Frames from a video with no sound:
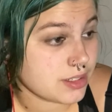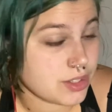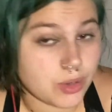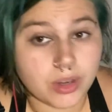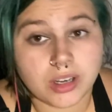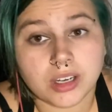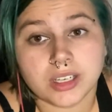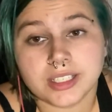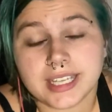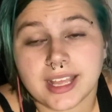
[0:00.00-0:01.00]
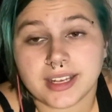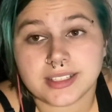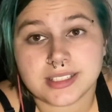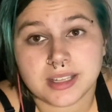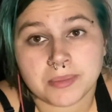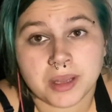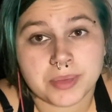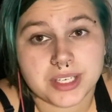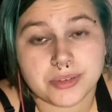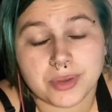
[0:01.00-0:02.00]
your dad and stepmom
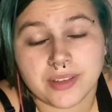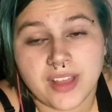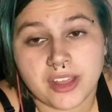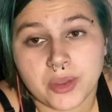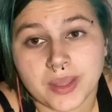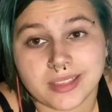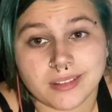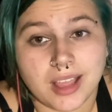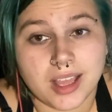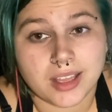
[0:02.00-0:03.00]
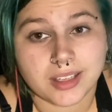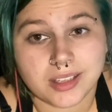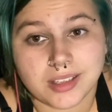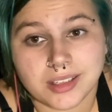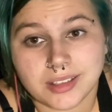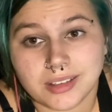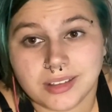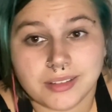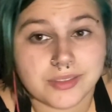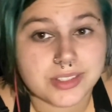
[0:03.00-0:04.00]
need to reevaluate their
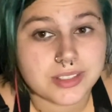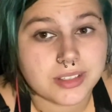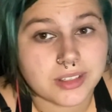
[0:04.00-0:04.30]
lives.